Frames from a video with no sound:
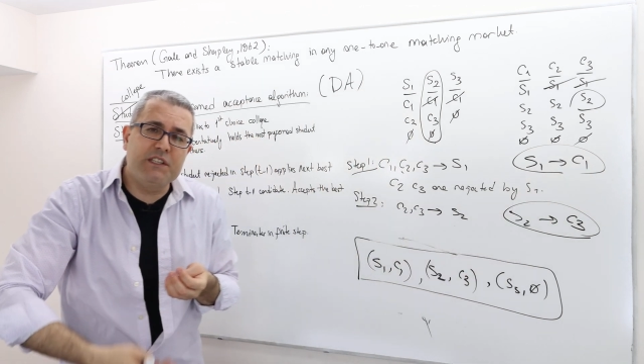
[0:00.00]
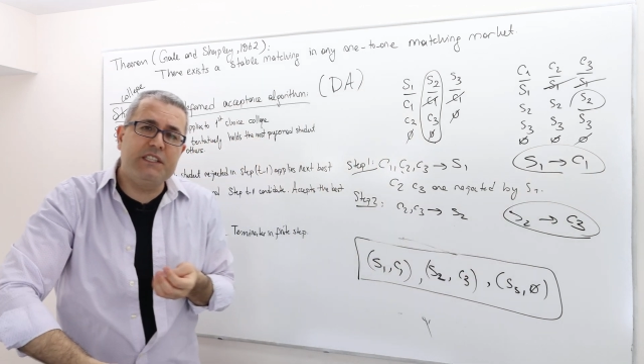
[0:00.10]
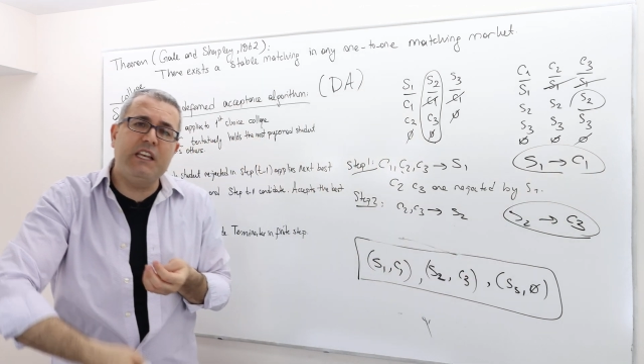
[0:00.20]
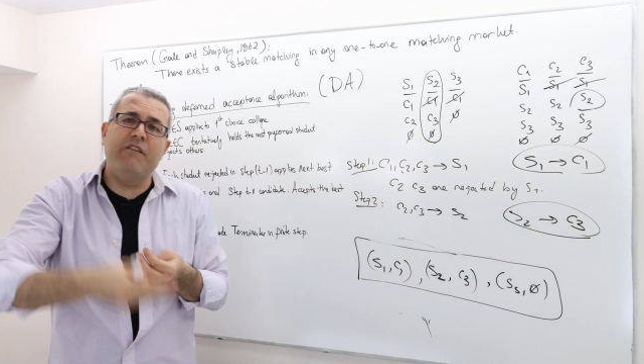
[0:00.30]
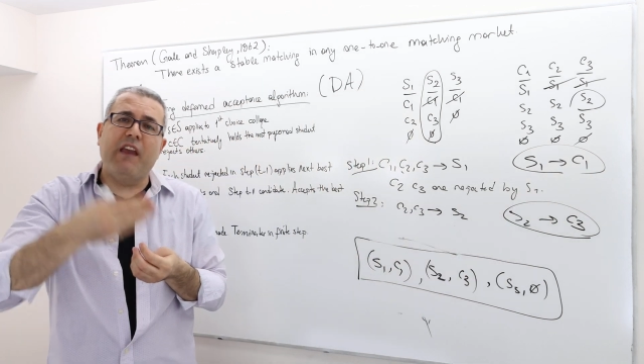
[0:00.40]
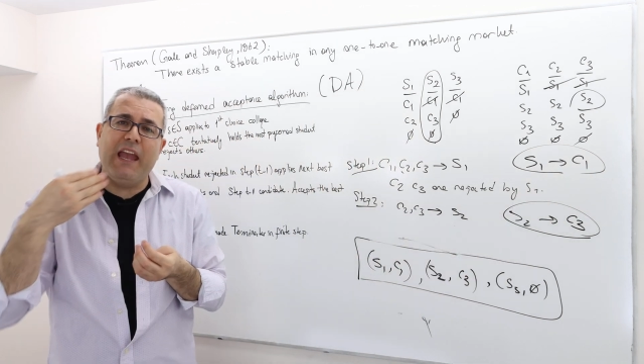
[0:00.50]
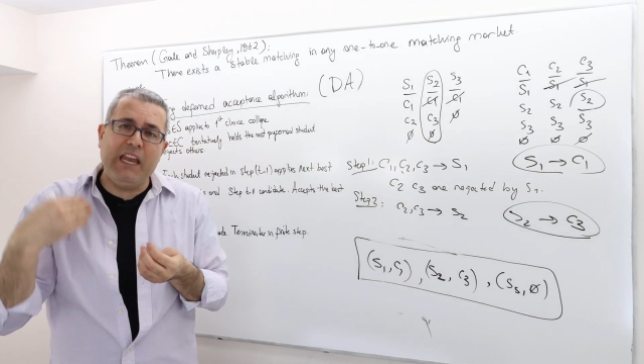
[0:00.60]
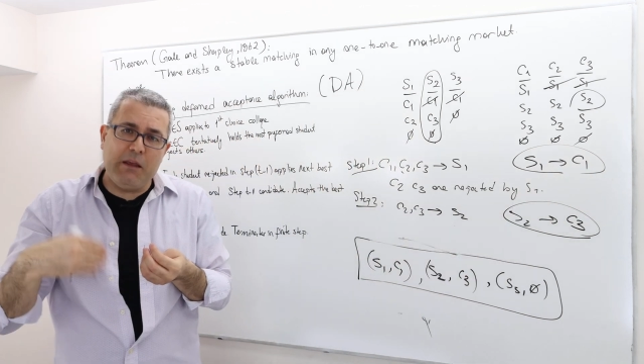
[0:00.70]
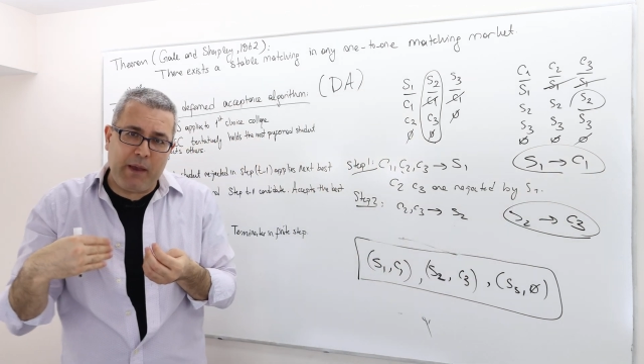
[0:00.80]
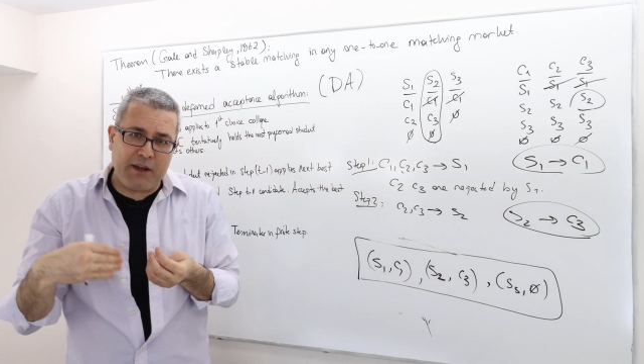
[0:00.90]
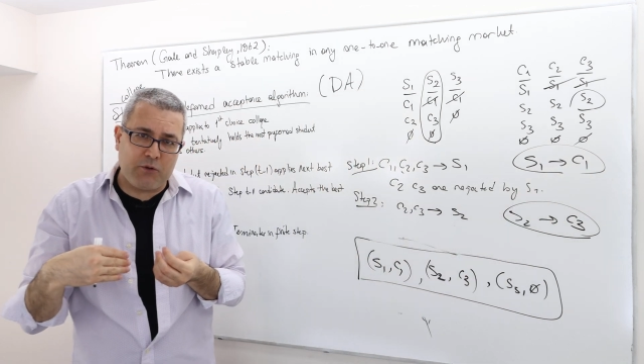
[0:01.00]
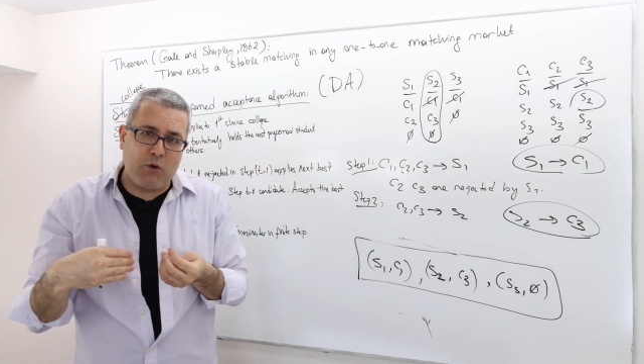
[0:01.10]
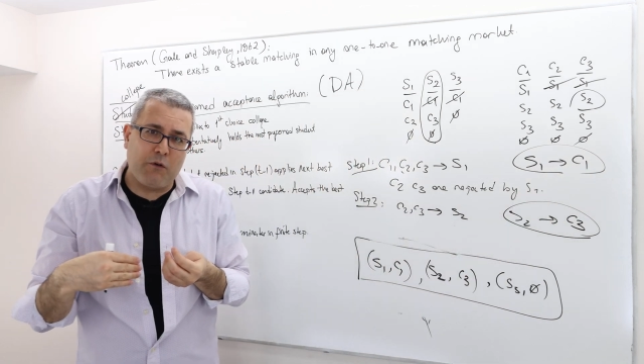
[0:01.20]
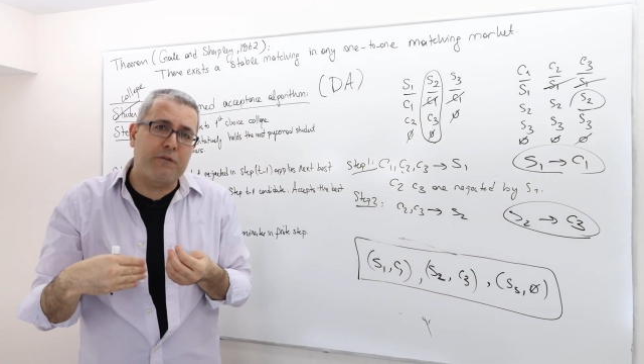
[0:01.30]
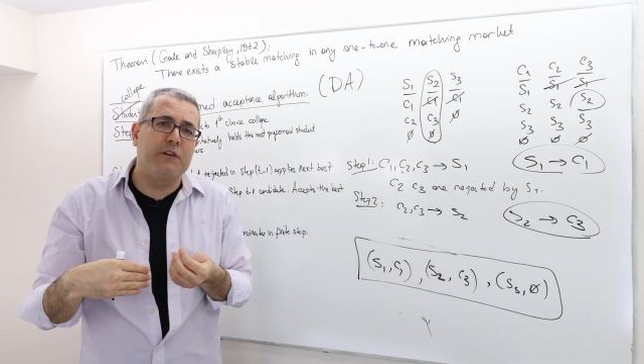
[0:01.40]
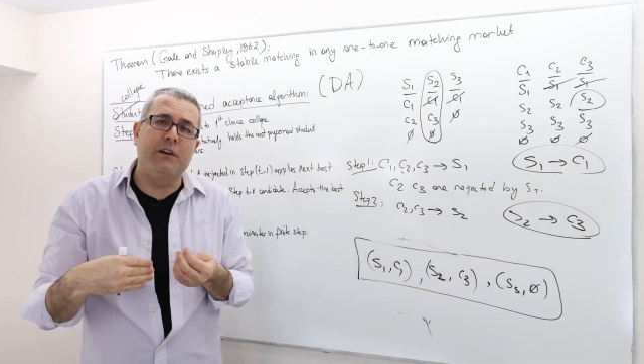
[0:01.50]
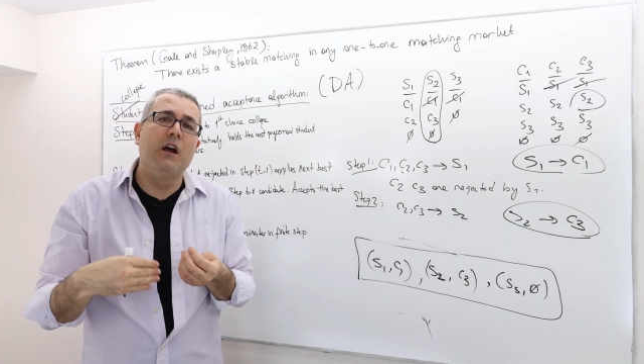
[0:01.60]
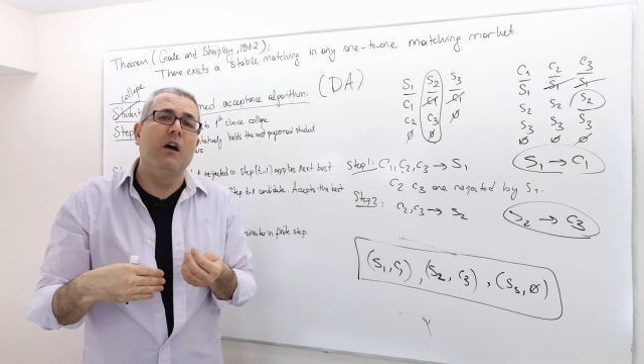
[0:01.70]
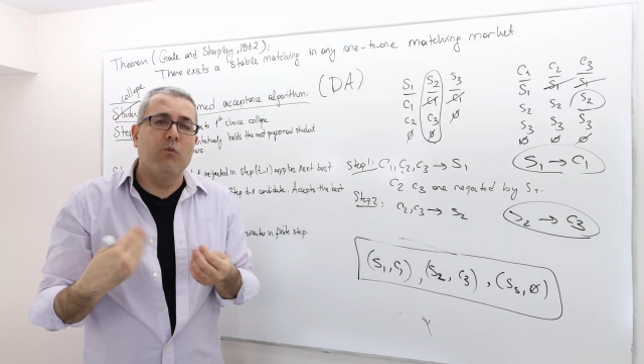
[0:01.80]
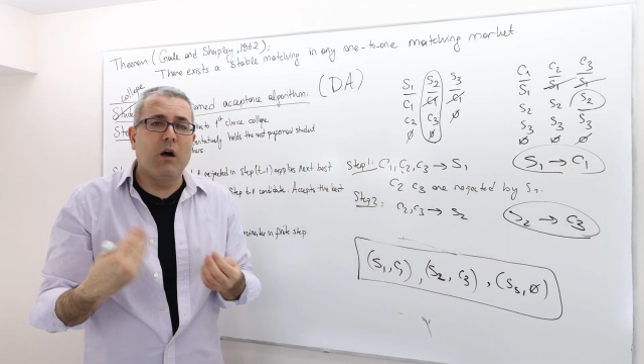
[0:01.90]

receive any better offer,